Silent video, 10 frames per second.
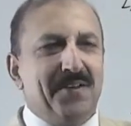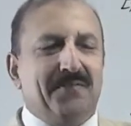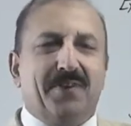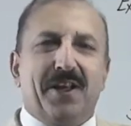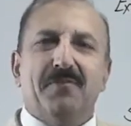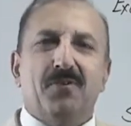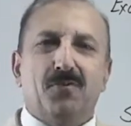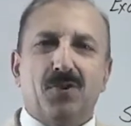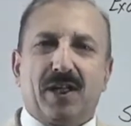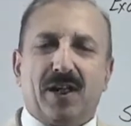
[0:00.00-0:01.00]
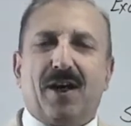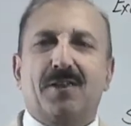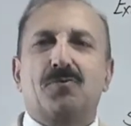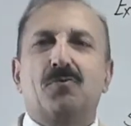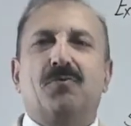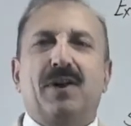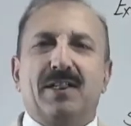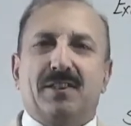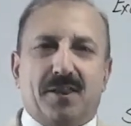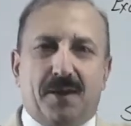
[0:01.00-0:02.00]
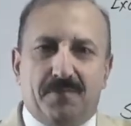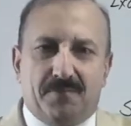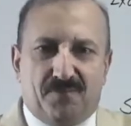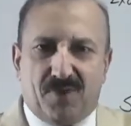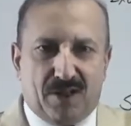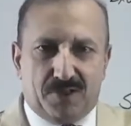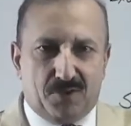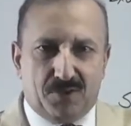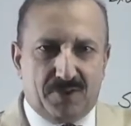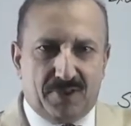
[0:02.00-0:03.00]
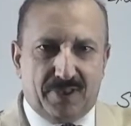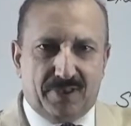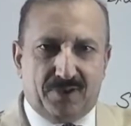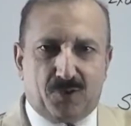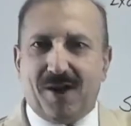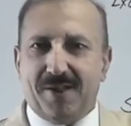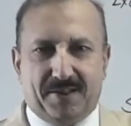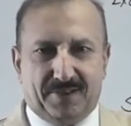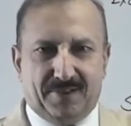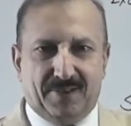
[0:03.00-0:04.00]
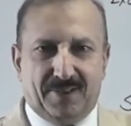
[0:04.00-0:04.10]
whenever we are asked to find some values in the triangle.